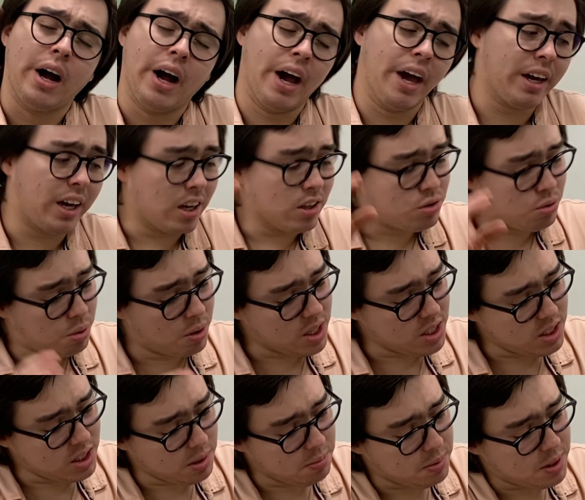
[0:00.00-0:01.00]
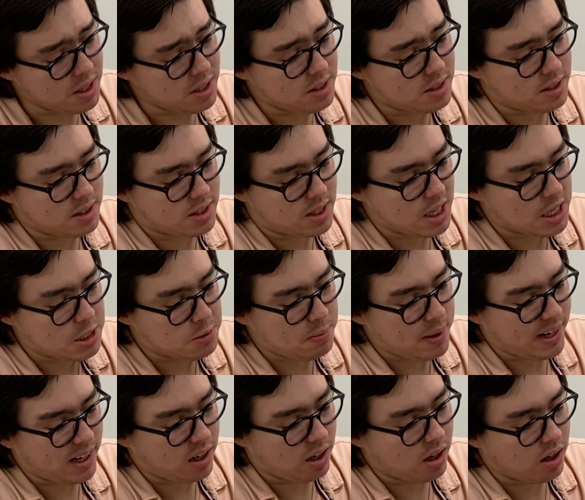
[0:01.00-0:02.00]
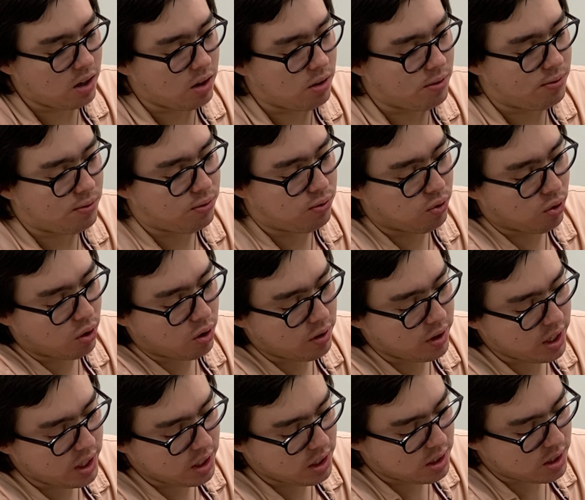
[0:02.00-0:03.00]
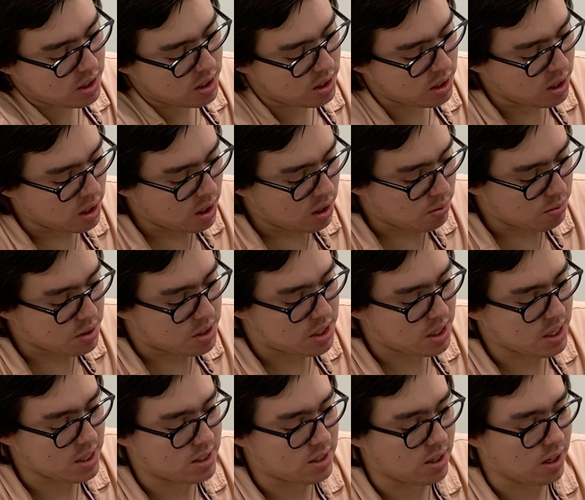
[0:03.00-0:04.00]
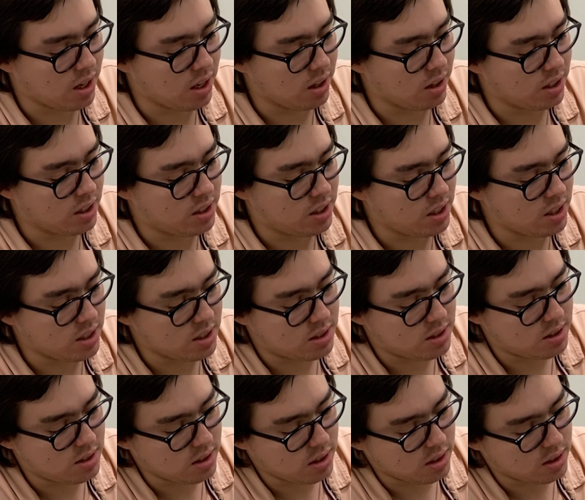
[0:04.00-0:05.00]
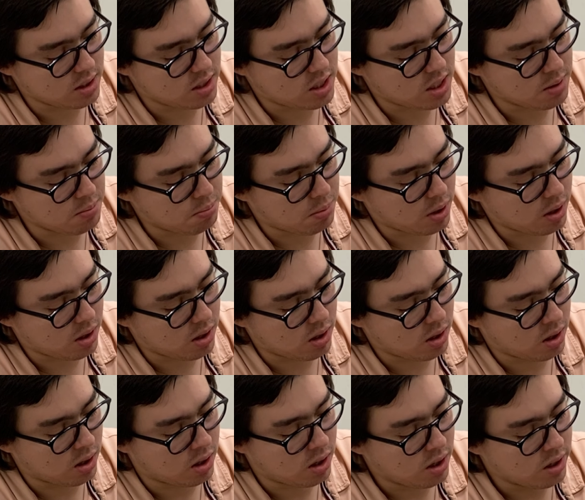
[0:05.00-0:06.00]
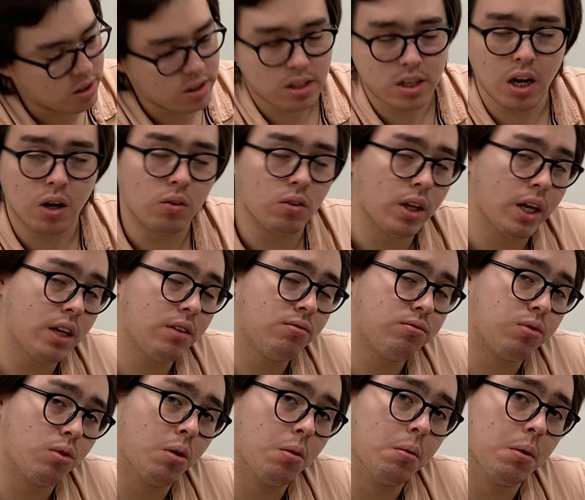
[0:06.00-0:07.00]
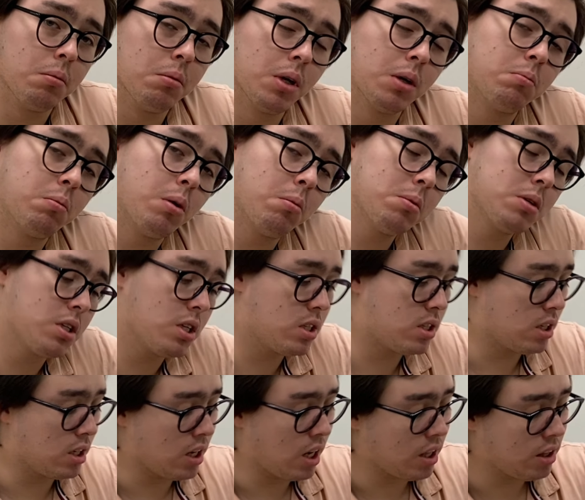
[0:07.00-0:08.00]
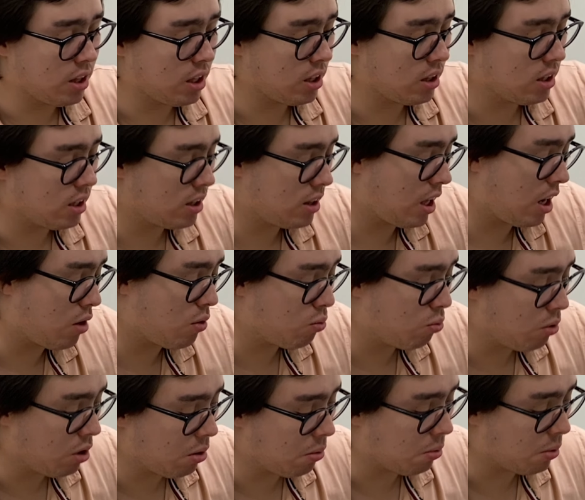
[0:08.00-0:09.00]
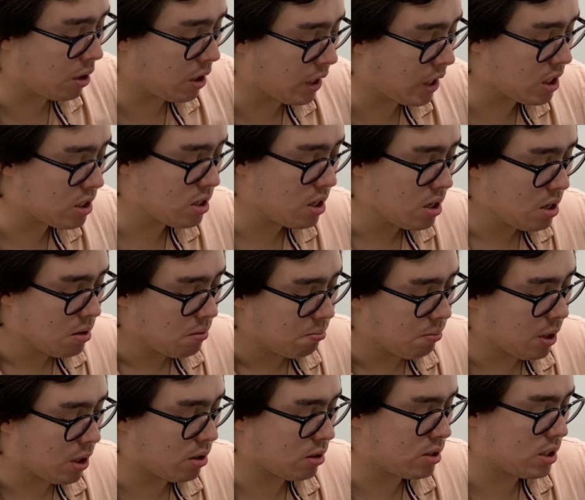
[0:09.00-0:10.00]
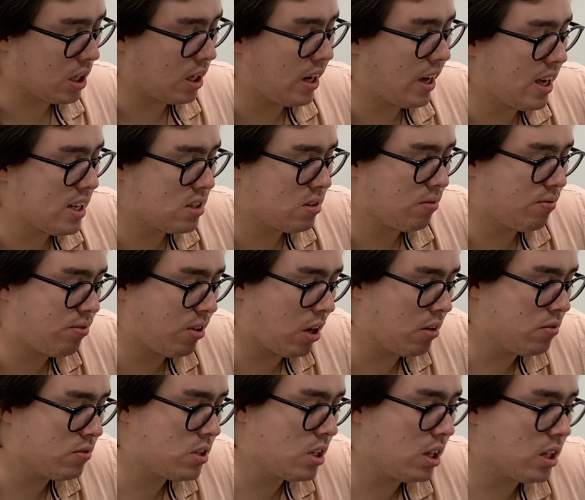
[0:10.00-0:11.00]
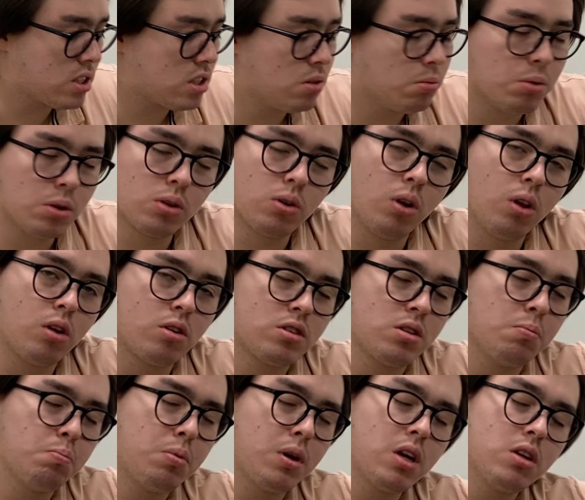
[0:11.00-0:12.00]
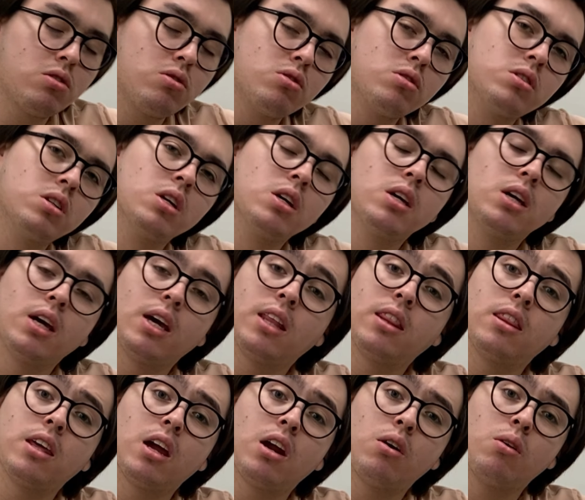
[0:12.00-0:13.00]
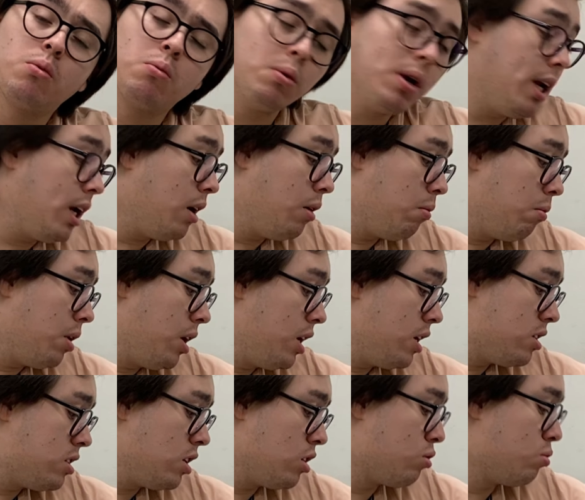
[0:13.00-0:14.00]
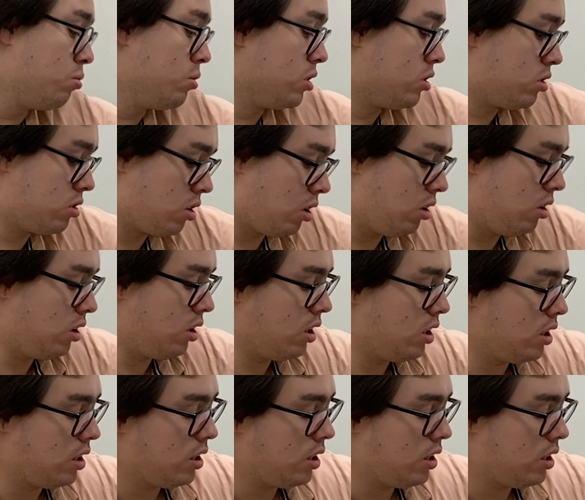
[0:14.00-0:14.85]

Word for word: I guys received this six pack of four inch recessed LEDs gimbal downlight for reviewing purposes and I think they are really really nice because it has five selectable color temperatures and they are really really easy to install.